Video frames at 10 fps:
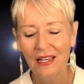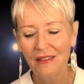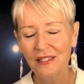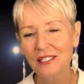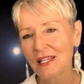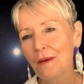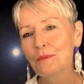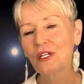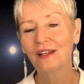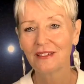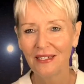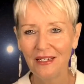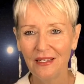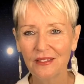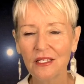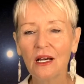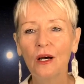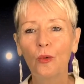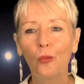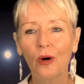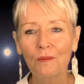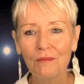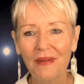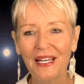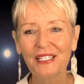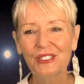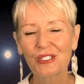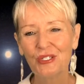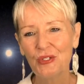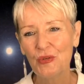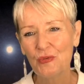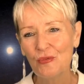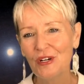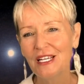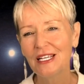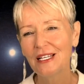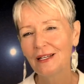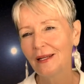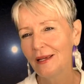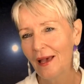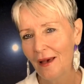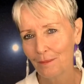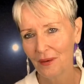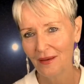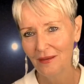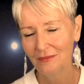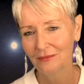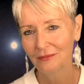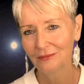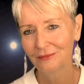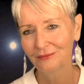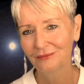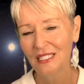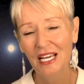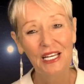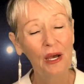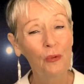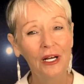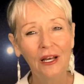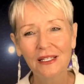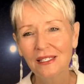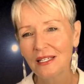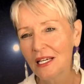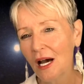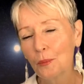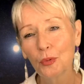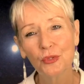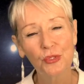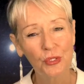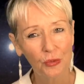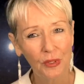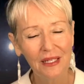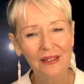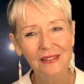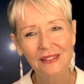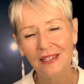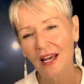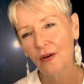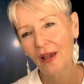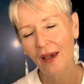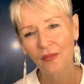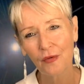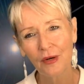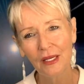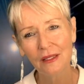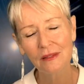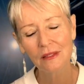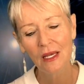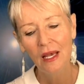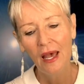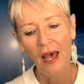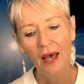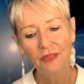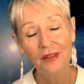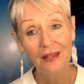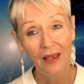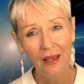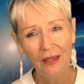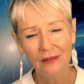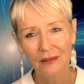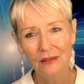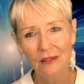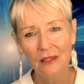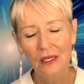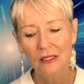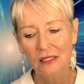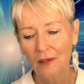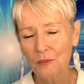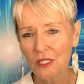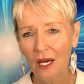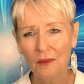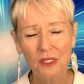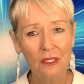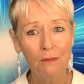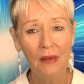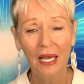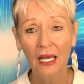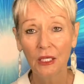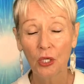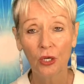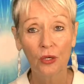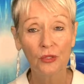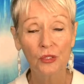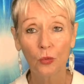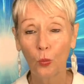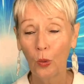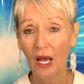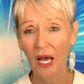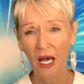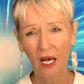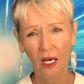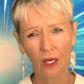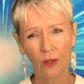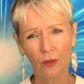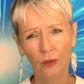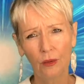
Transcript: The subject is what makes you really happy. Now, when I see couples doing this in our gatherings, at the end, sometimes the man goes, wow,